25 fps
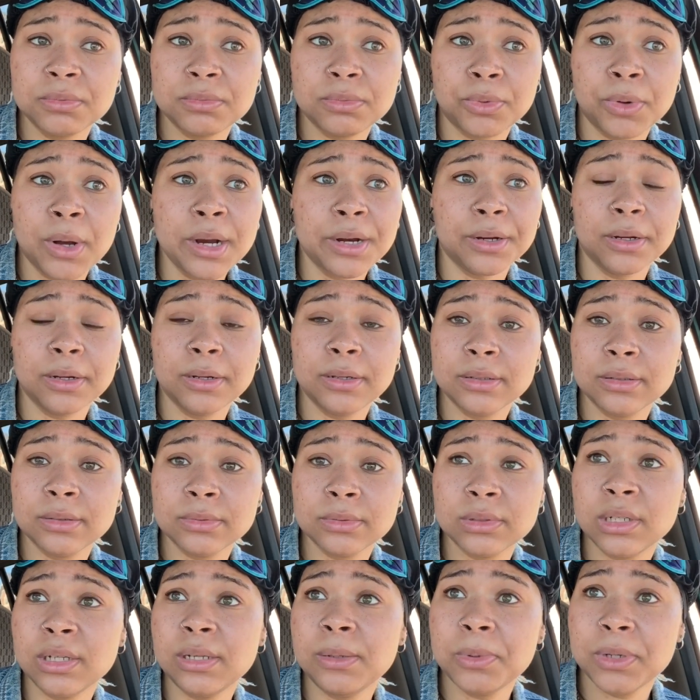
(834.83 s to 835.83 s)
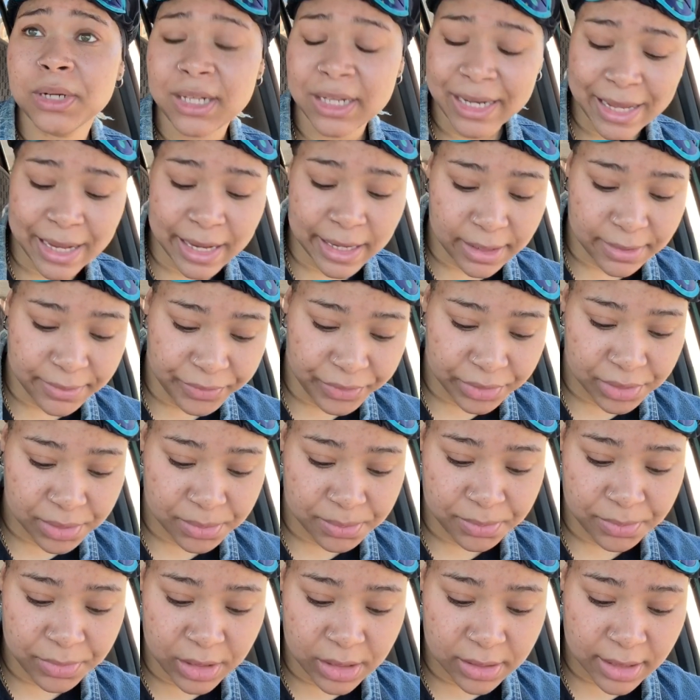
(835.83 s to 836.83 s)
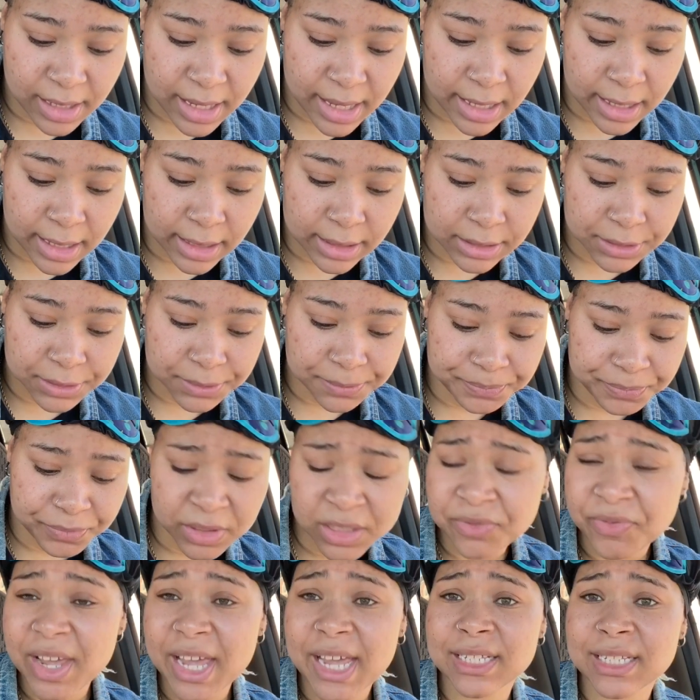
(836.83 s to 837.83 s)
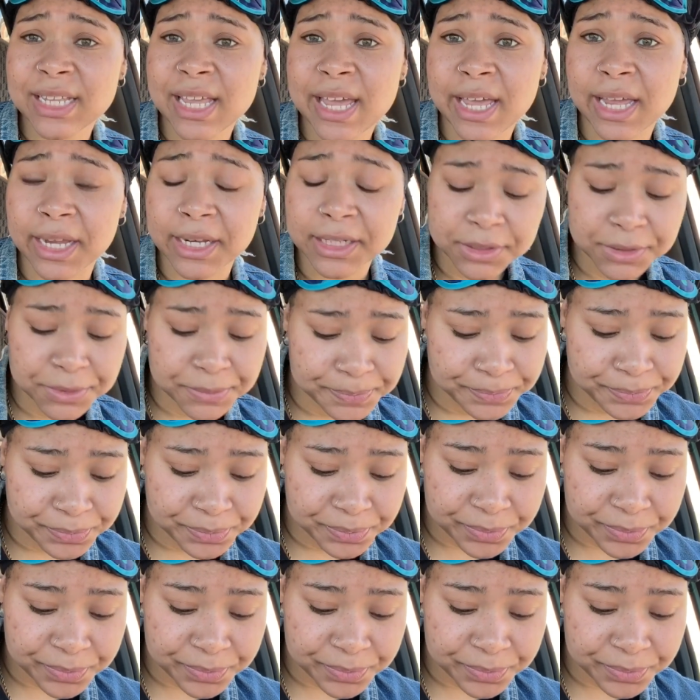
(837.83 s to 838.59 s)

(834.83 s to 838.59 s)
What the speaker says: work, sleep with a client for some little cash. It's fast cash.